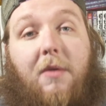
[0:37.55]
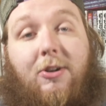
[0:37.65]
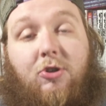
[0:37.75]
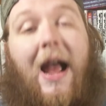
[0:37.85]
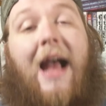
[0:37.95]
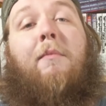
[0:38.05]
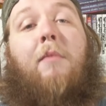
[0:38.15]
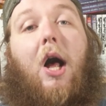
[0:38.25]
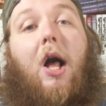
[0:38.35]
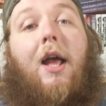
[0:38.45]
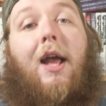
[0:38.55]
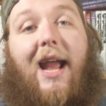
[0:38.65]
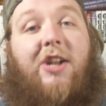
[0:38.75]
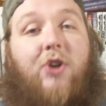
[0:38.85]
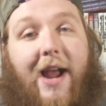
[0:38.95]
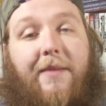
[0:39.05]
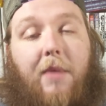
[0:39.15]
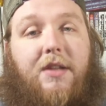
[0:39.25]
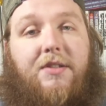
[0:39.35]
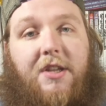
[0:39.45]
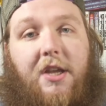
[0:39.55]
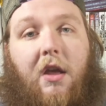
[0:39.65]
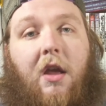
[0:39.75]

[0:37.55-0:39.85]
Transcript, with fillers: about Dragon Ball and Dragon Ball Z.